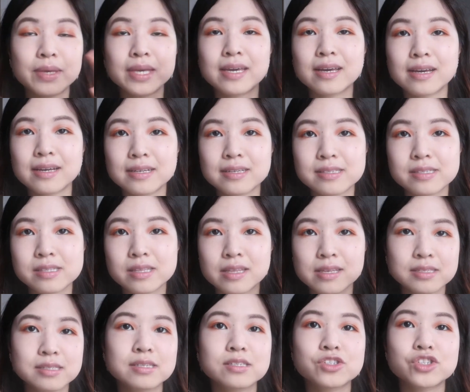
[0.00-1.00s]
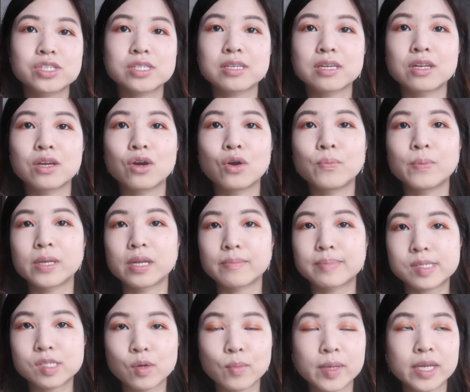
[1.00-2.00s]
because this is just going to open up
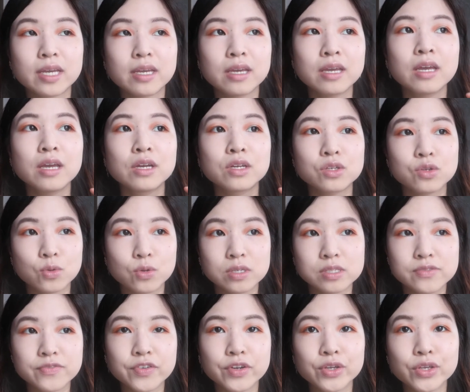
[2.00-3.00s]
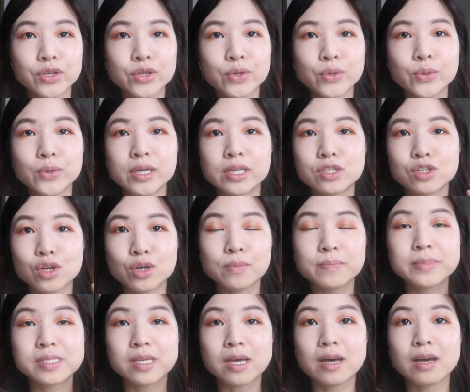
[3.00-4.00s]
so many doors for you in
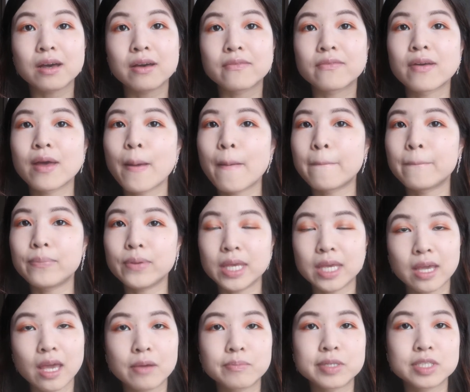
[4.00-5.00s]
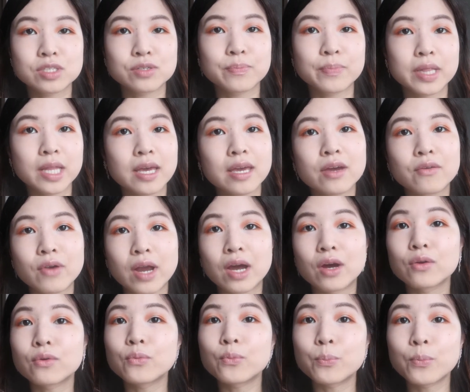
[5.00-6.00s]
terms of being able to play
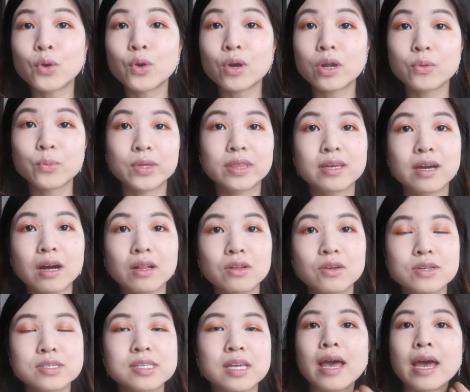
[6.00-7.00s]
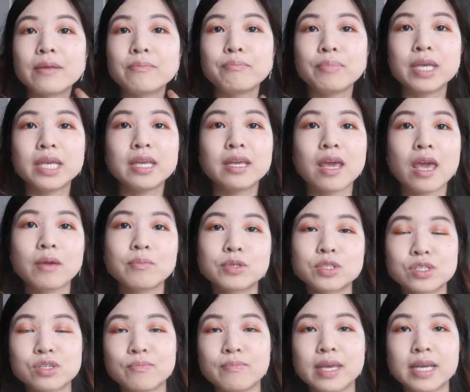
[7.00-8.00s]
around more with colors and being able
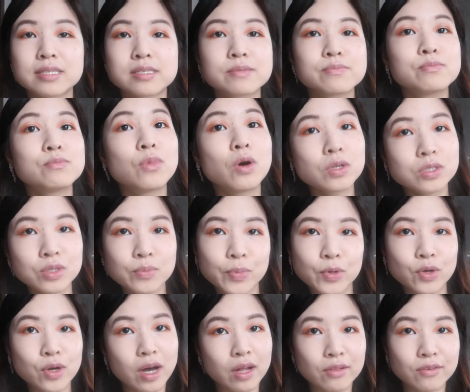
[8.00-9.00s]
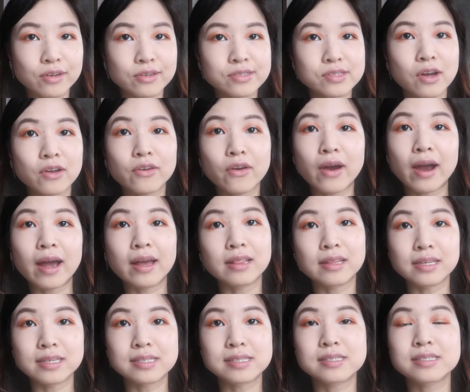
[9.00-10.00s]
to mix multiple colors on your
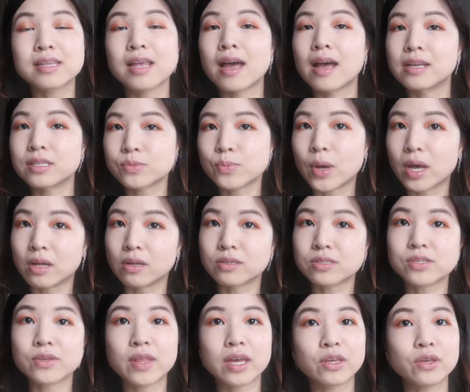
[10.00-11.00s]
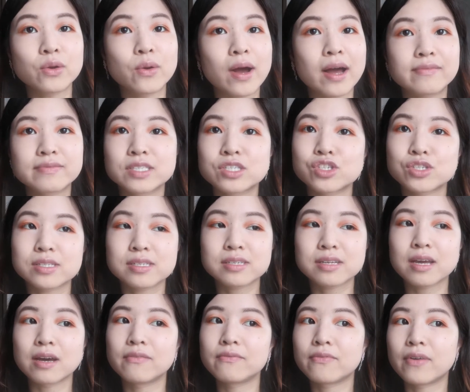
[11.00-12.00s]
eyelids as well, so that you don't have to just
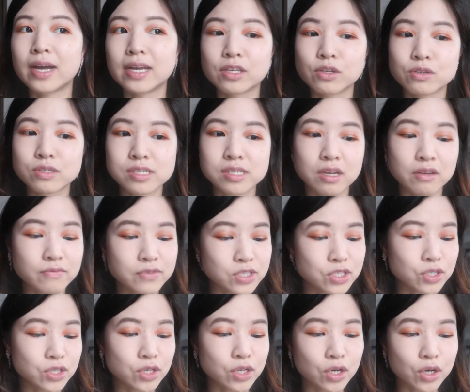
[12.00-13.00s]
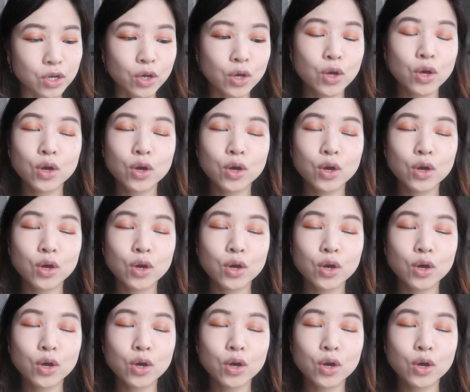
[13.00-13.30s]
confine yourself to the